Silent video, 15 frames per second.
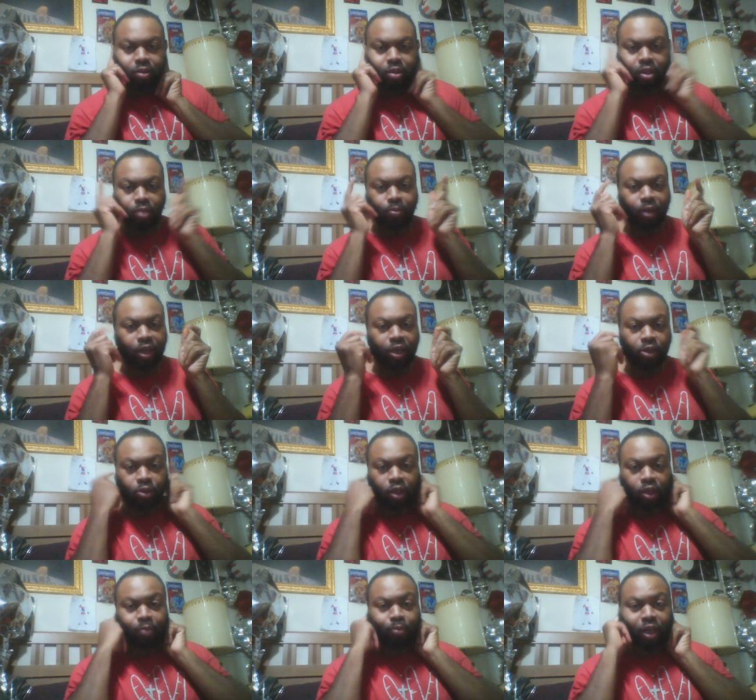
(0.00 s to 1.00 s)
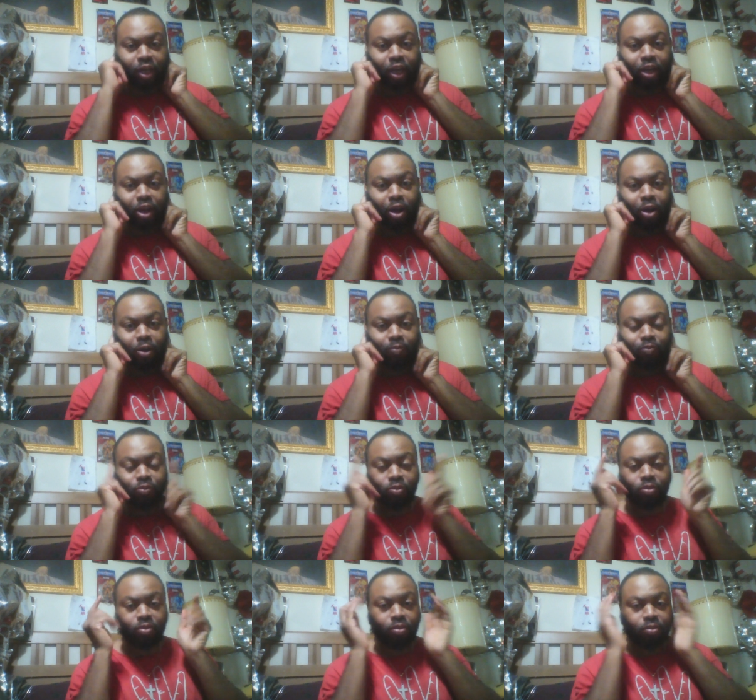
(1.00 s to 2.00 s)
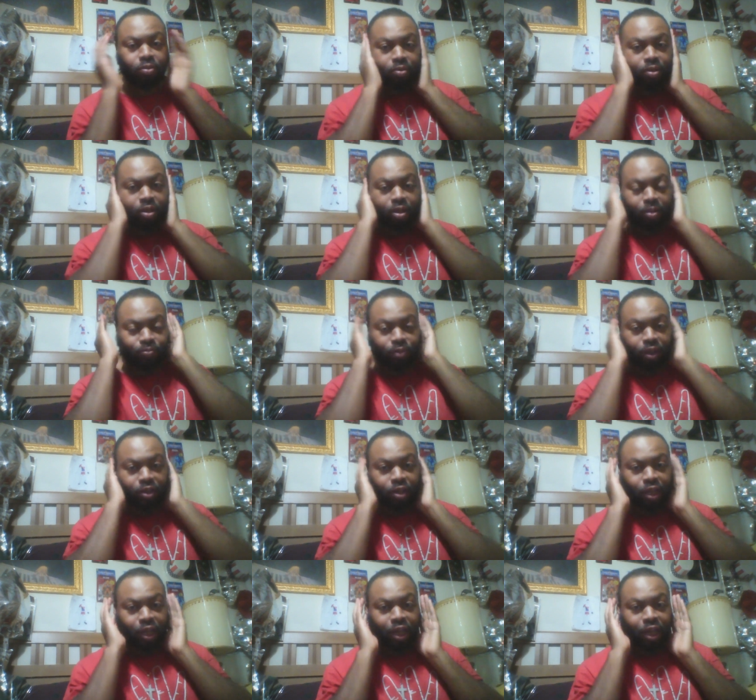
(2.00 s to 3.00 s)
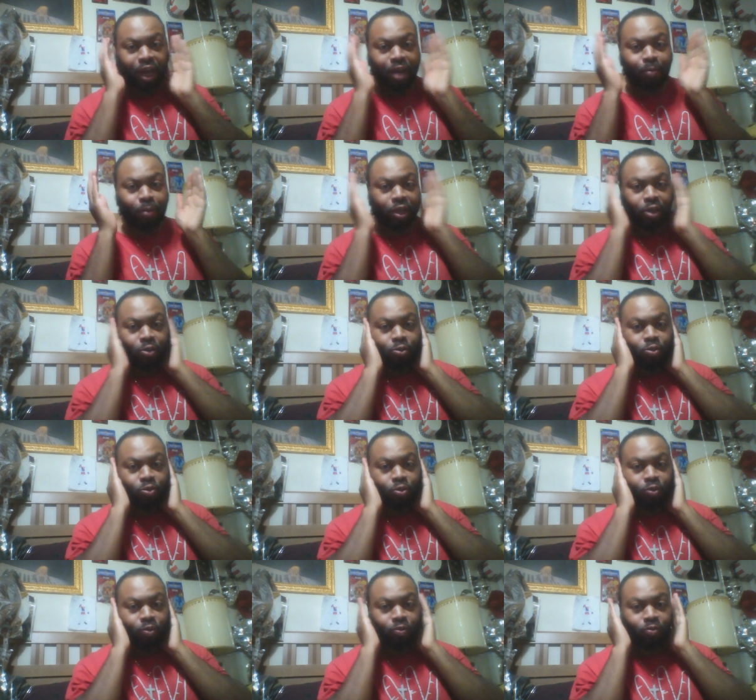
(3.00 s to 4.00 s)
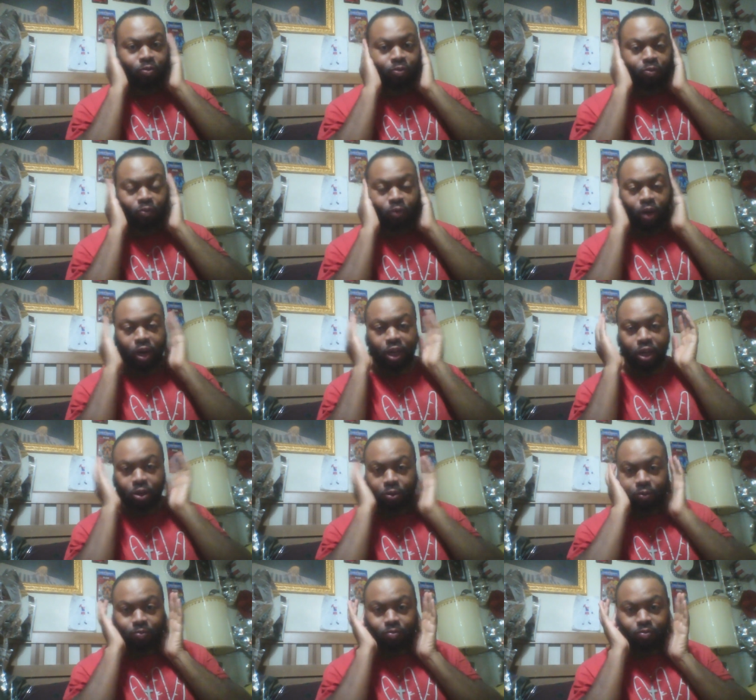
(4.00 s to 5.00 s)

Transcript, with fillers: see, my ears ain't big at all. I thank God my ears are right here.